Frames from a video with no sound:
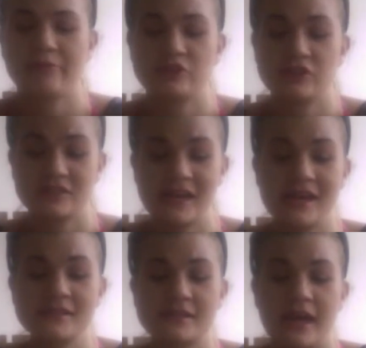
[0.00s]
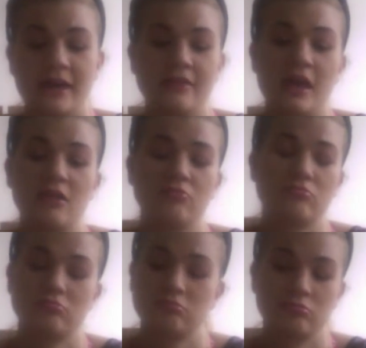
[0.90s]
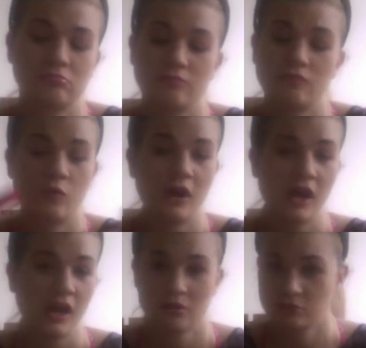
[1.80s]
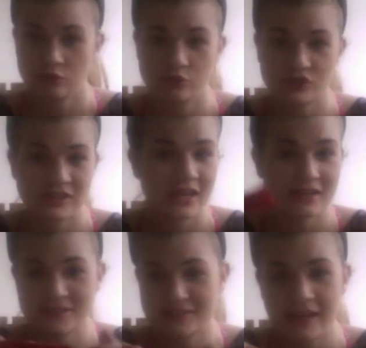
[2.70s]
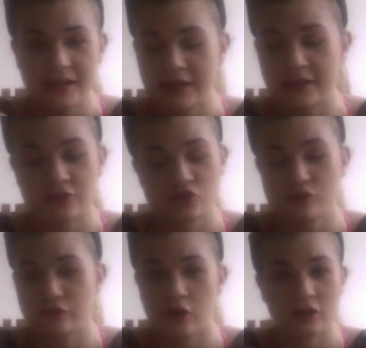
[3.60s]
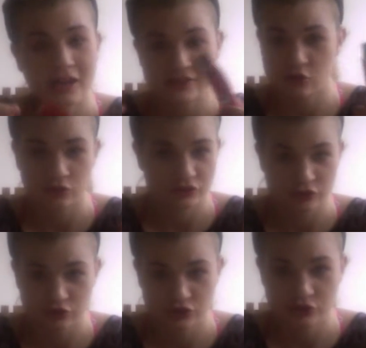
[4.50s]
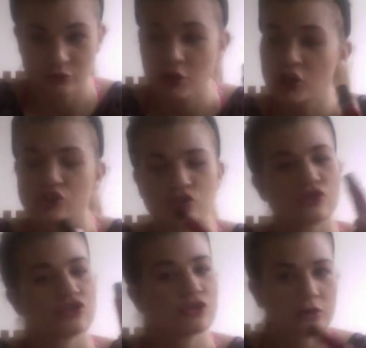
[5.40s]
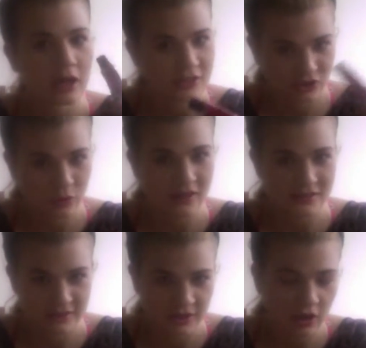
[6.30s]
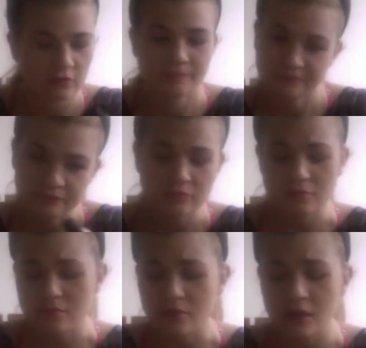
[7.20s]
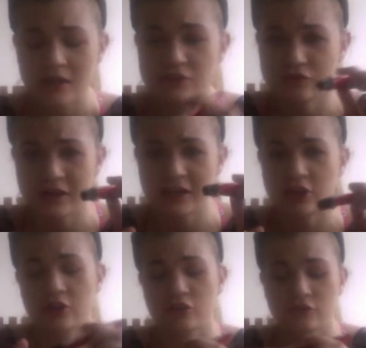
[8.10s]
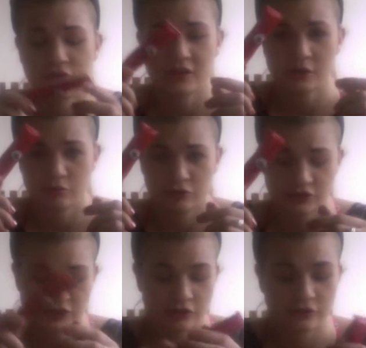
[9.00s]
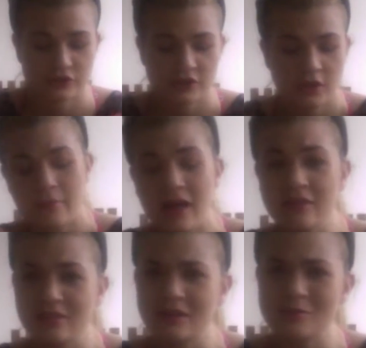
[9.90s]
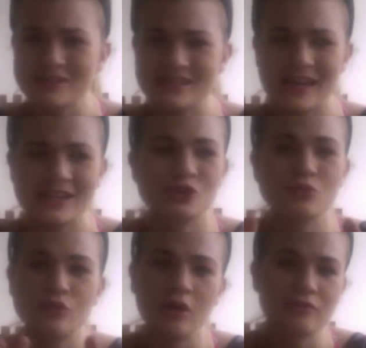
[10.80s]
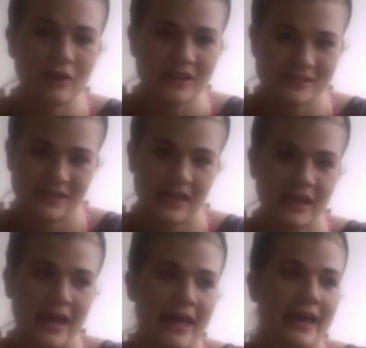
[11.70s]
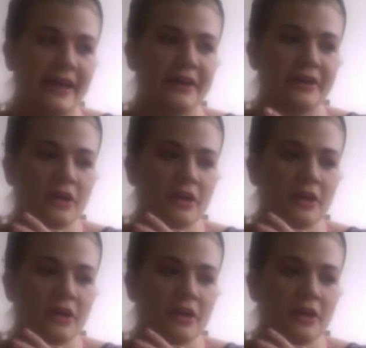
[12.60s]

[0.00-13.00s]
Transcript: to the tears, and then voila. You just let it set and you've got less holes in your suit. So your suit lasts twice as long. It's really good. Good for neoprene suits. Other thing I would say, do not race in a